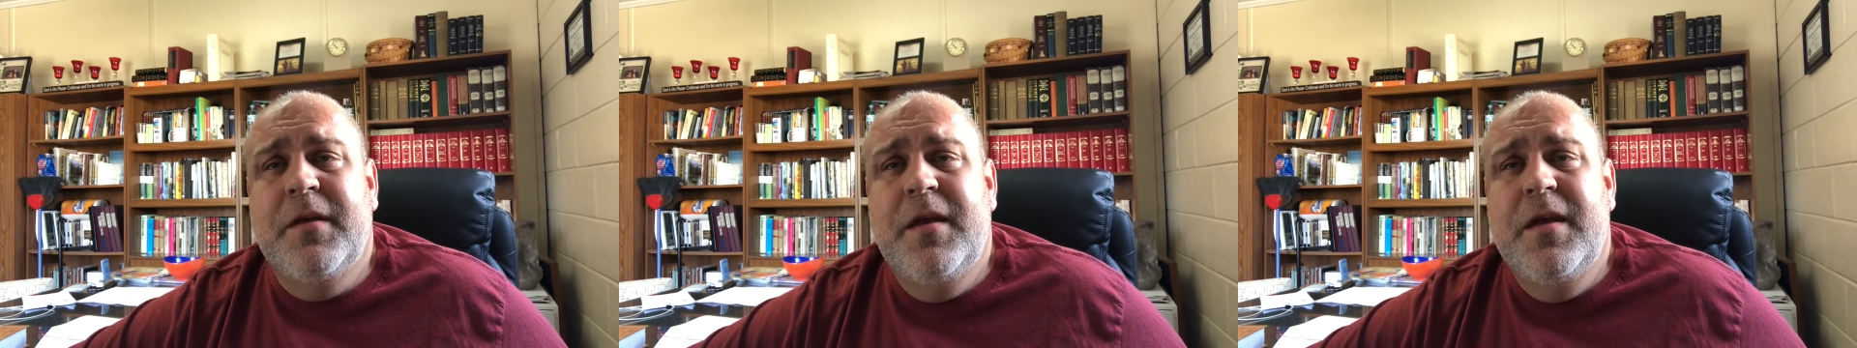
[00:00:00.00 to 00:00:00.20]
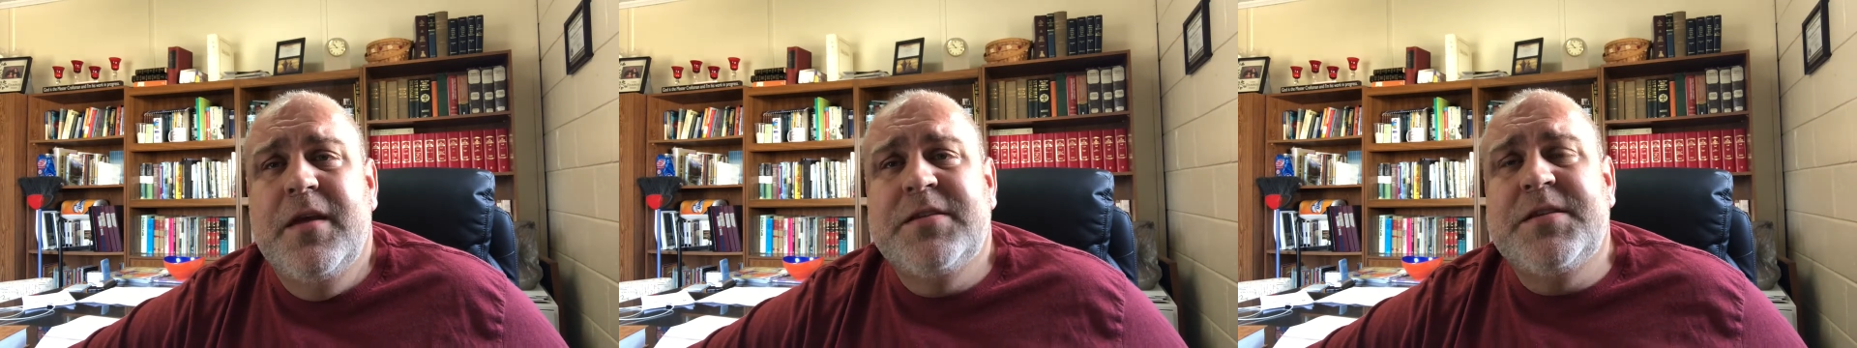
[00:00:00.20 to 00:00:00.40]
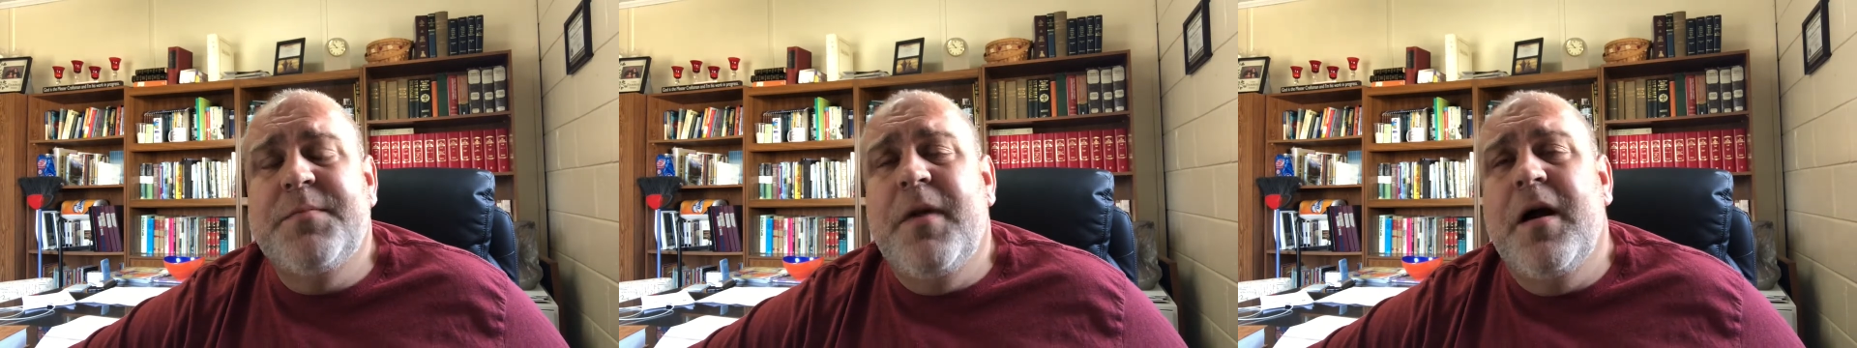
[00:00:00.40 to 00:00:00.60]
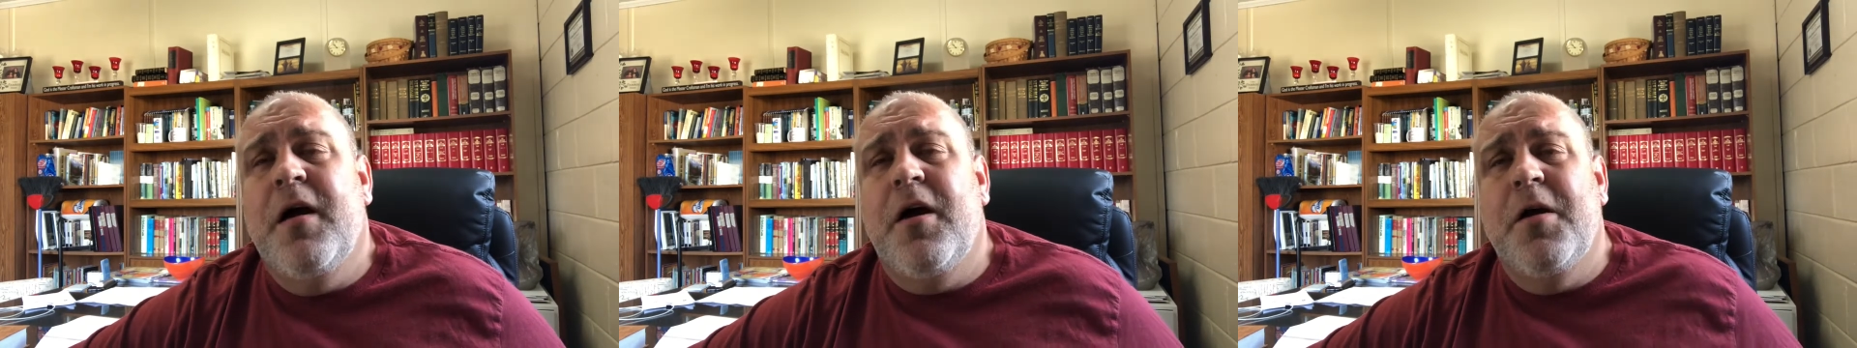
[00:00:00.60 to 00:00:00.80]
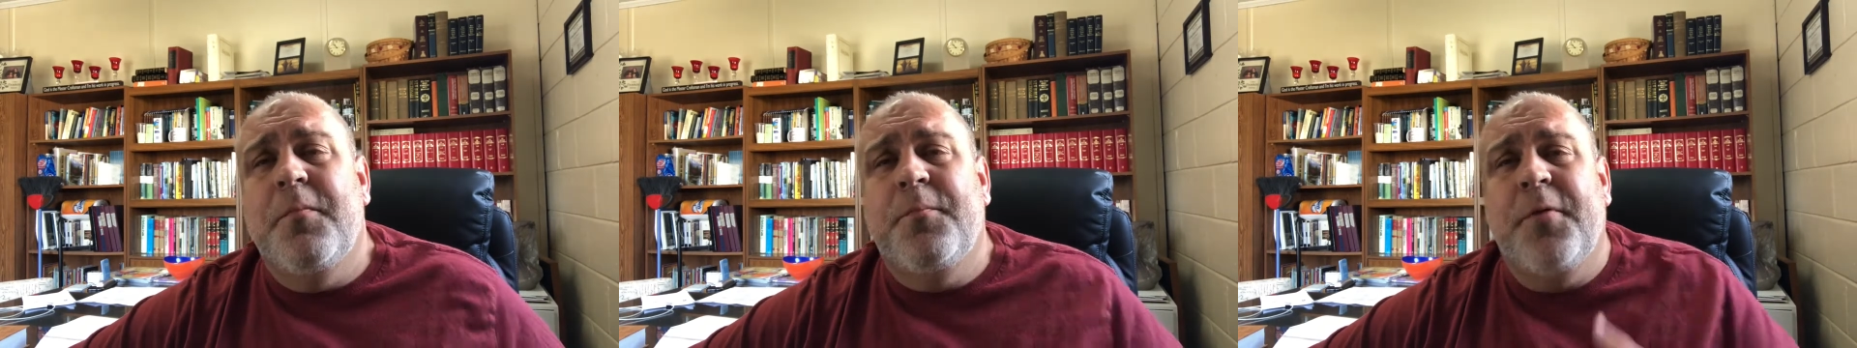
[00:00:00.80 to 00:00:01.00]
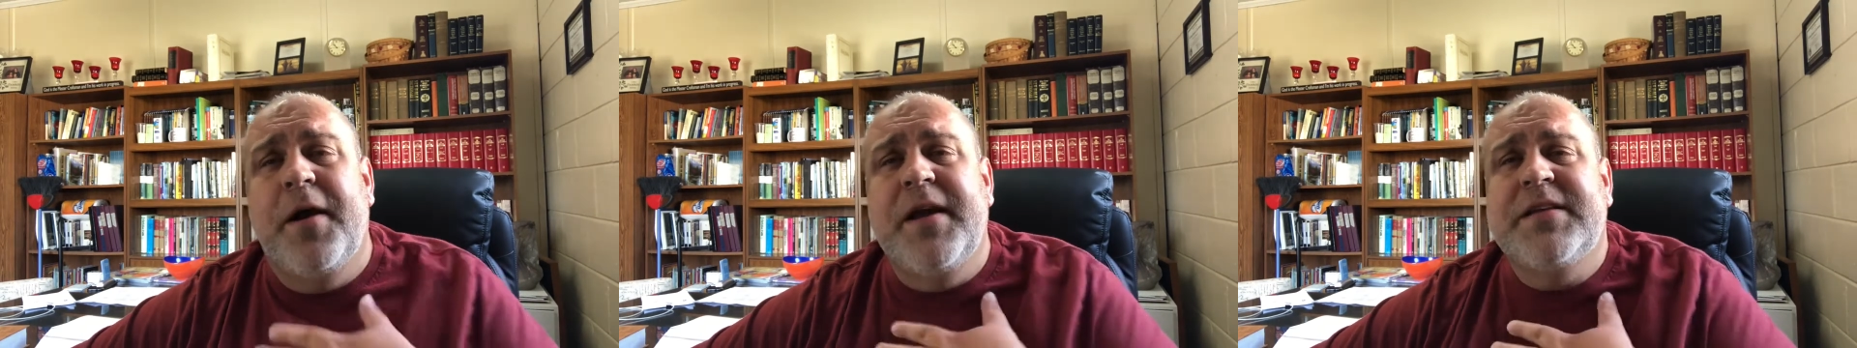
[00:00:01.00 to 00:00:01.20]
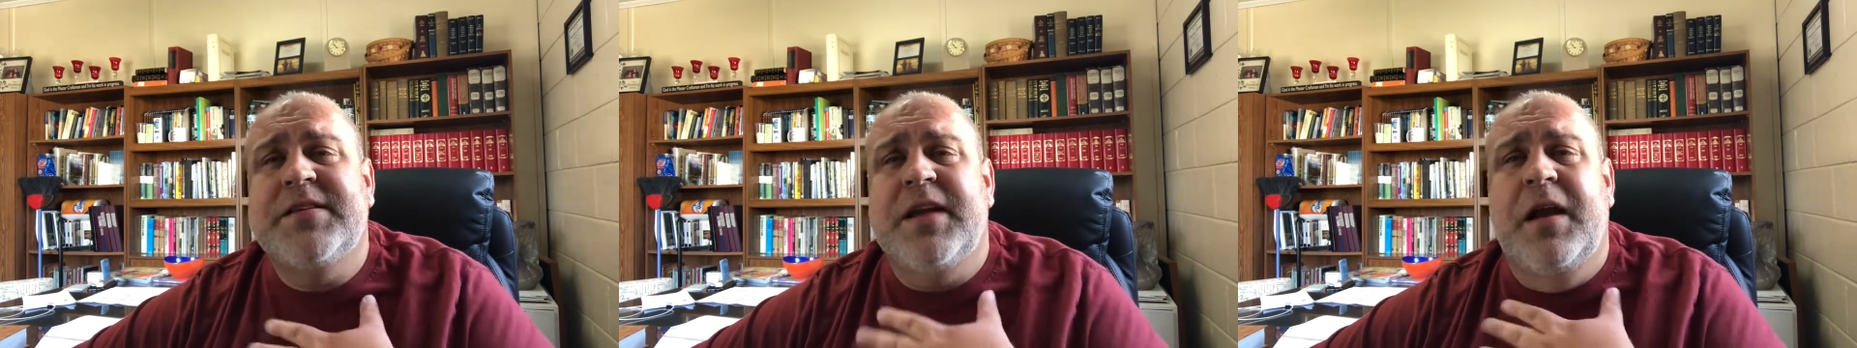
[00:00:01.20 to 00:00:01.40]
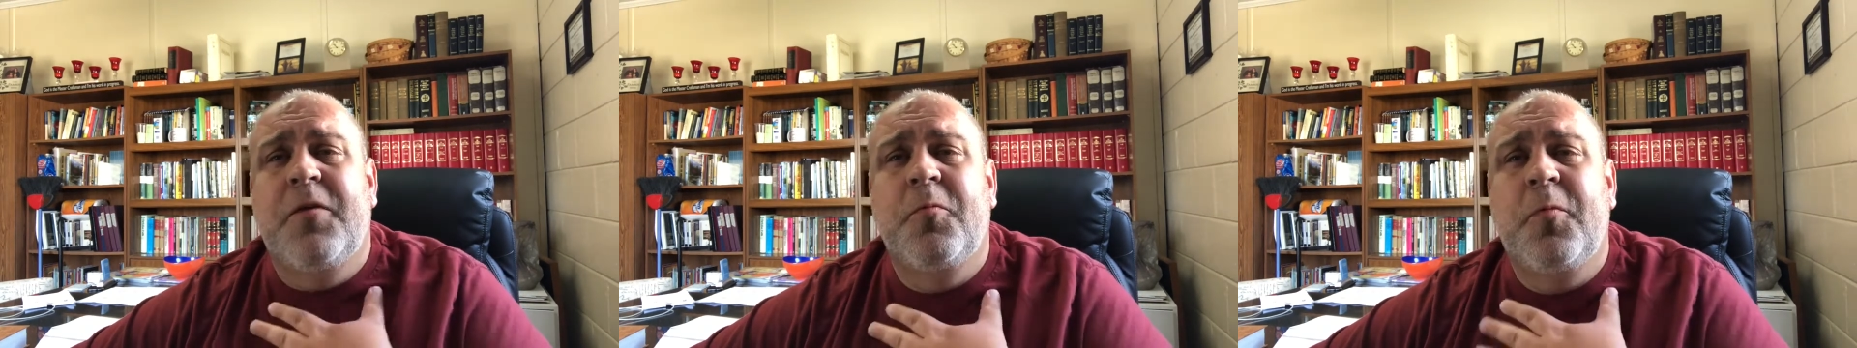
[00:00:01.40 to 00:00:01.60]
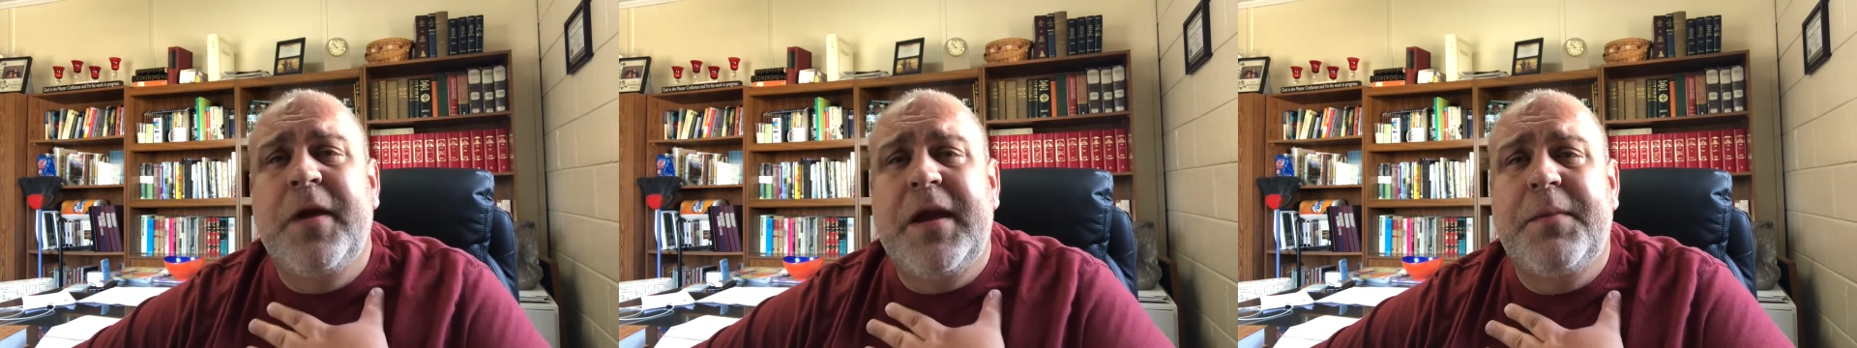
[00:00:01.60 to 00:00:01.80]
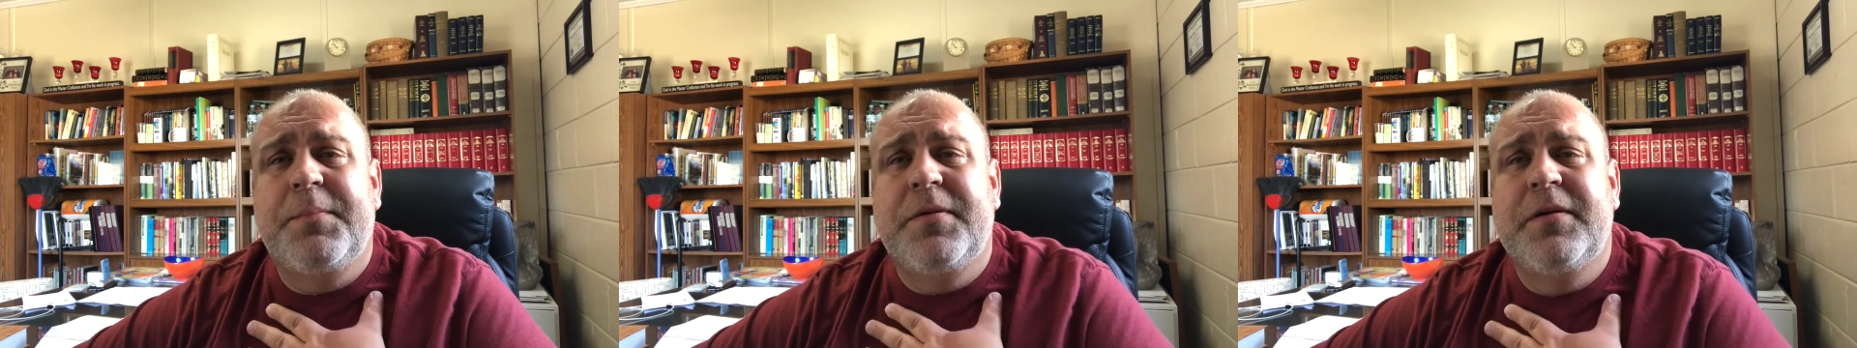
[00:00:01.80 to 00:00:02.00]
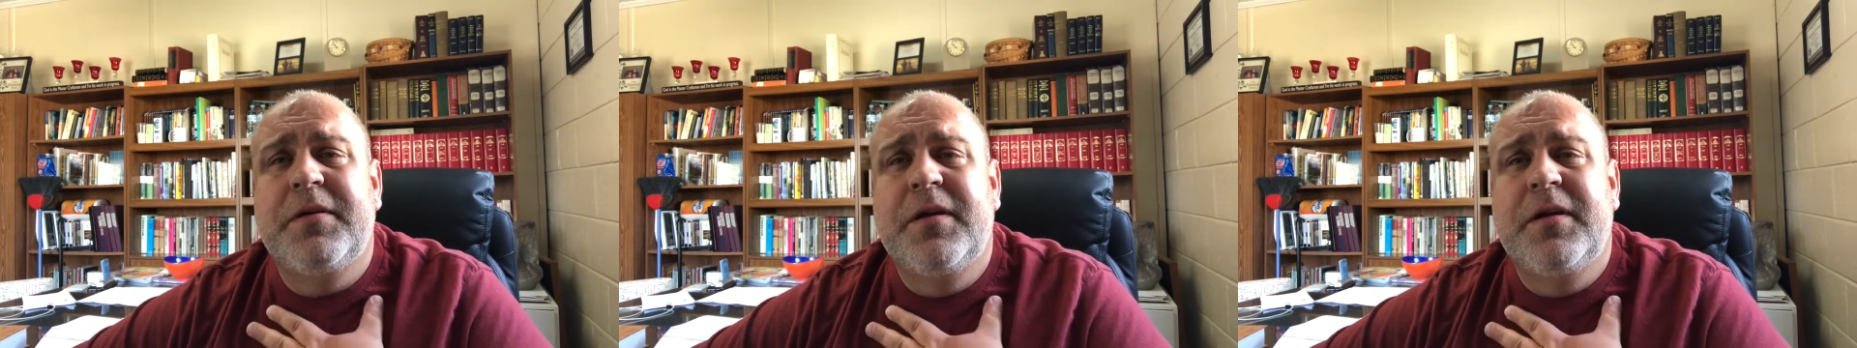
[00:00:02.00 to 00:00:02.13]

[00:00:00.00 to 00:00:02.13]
See, my heart breaks and I weep